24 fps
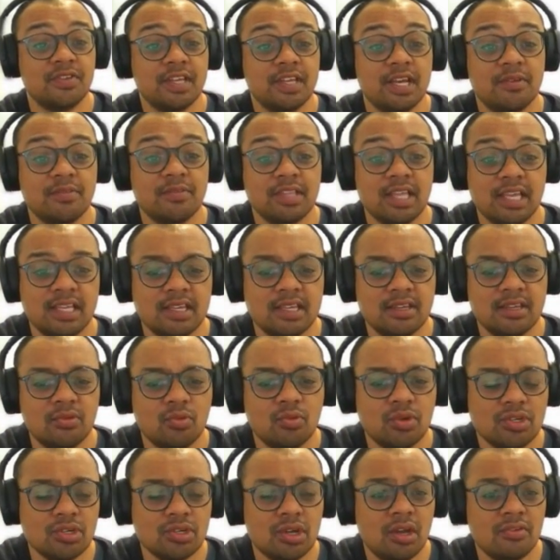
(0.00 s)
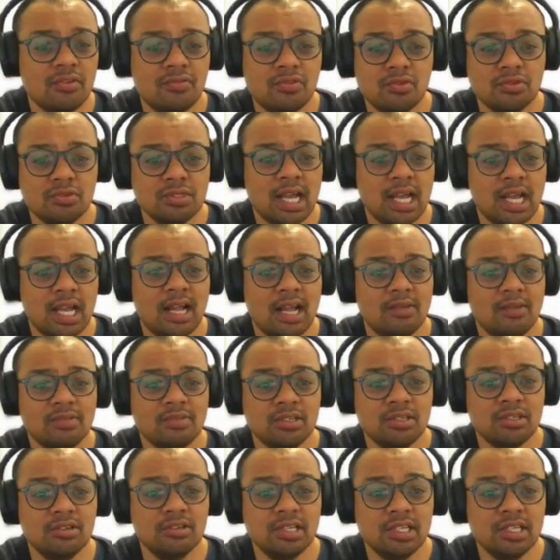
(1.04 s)
thing updated, which I thought was
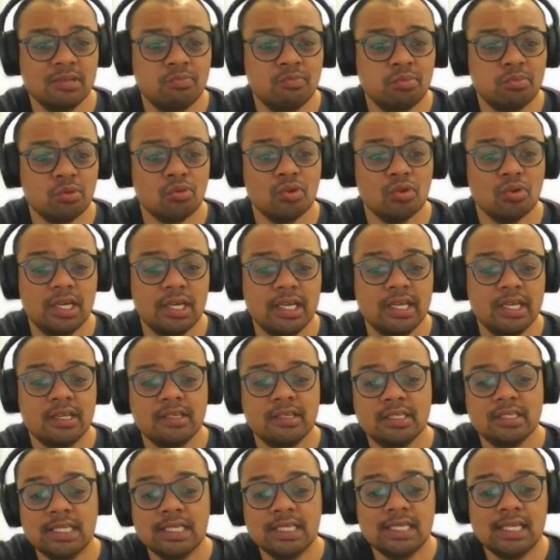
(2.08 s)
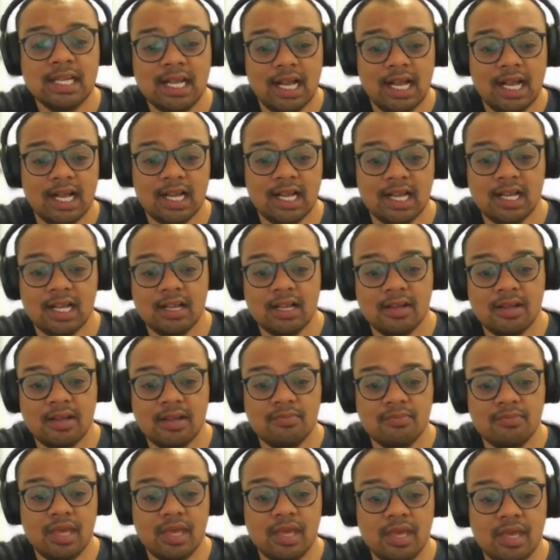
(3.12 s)
absolutely brilliant. And
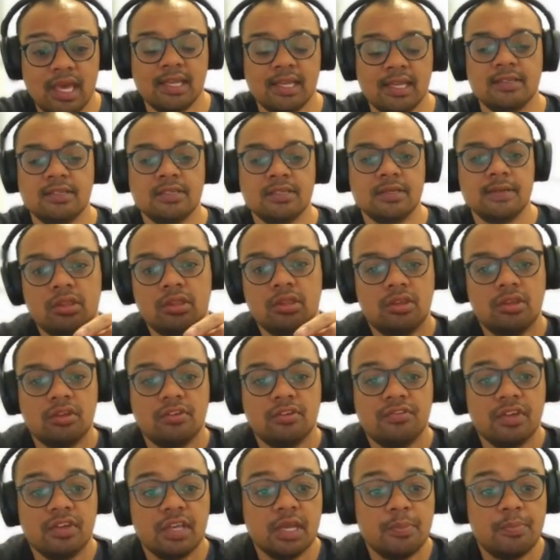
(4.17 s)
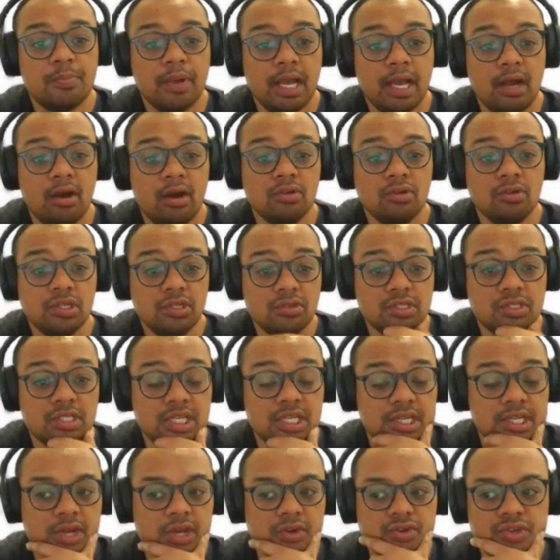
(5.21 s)
the good thing about
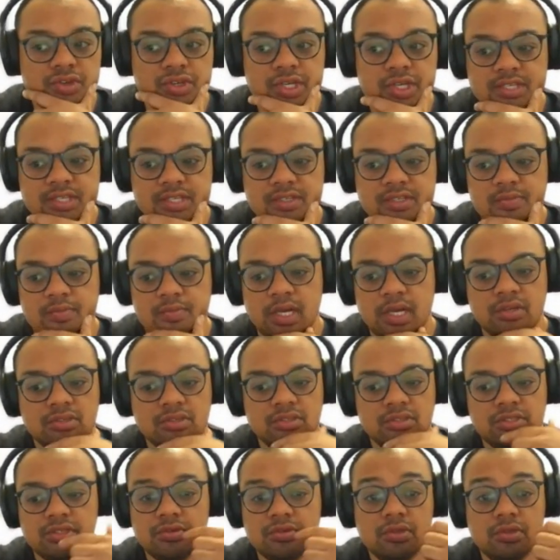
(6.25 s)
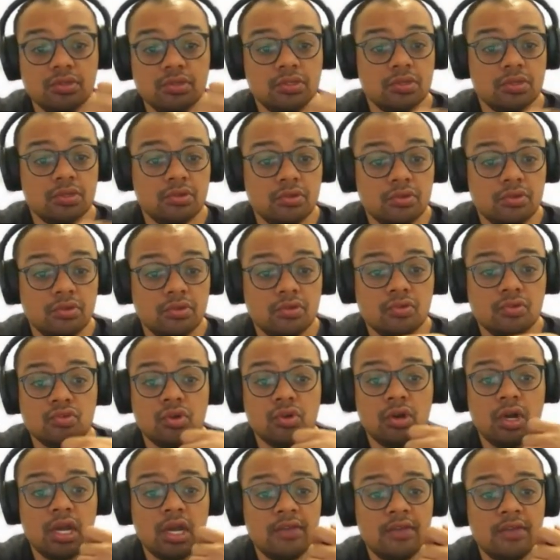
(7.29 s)
using Notion as opposed to using Google
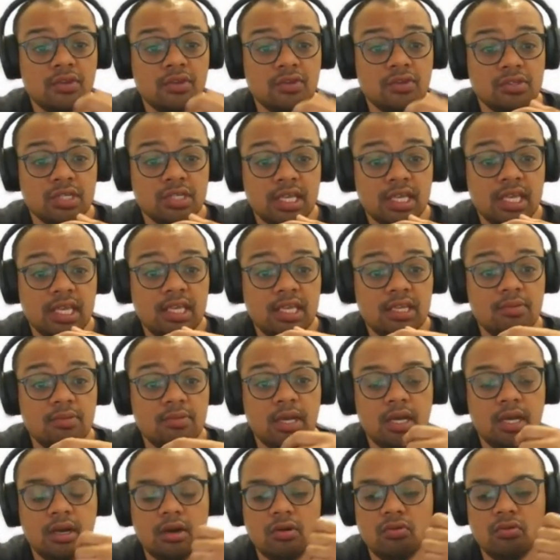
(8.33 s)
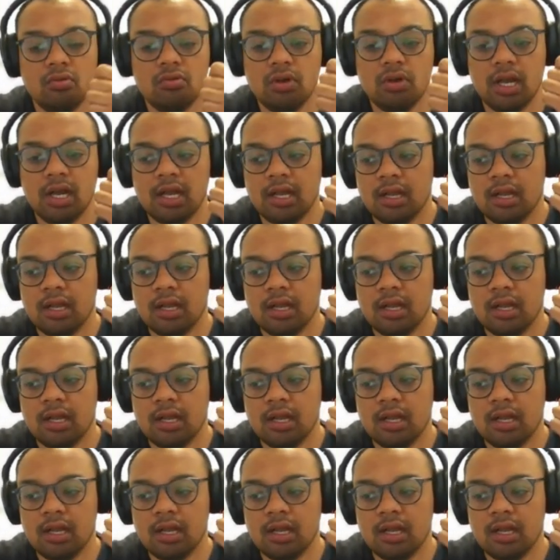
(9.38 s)
Drive, using email,